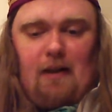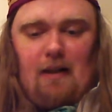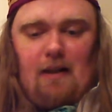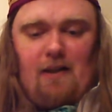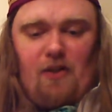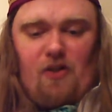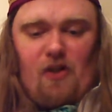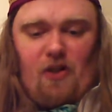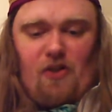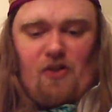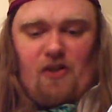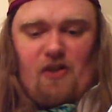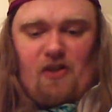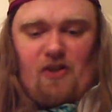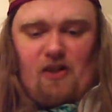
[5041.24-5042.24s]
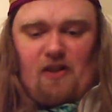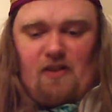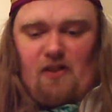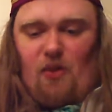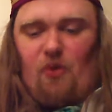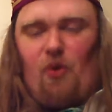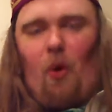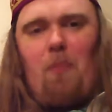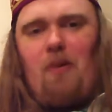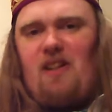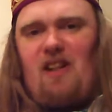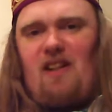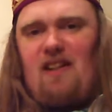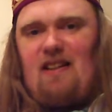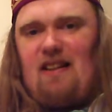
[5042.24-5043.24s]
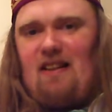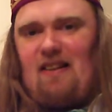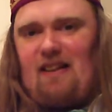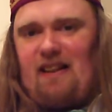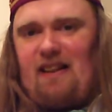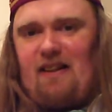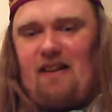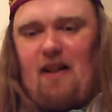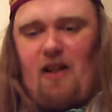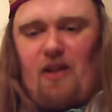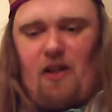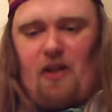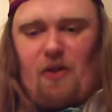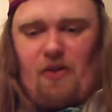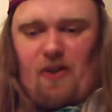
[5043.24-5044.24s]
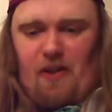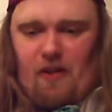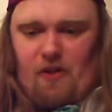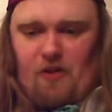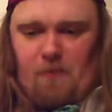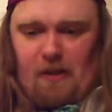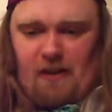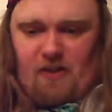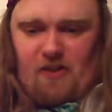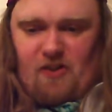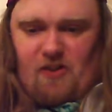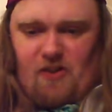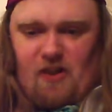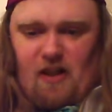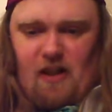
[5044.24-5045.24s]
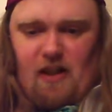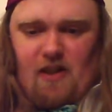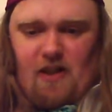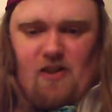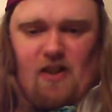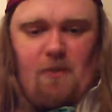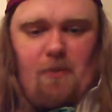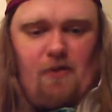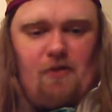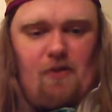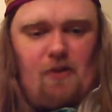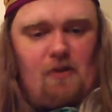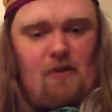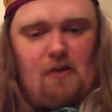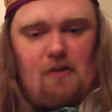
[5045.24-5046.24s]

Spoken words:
The church not particularly liking the use of those plants, as said before.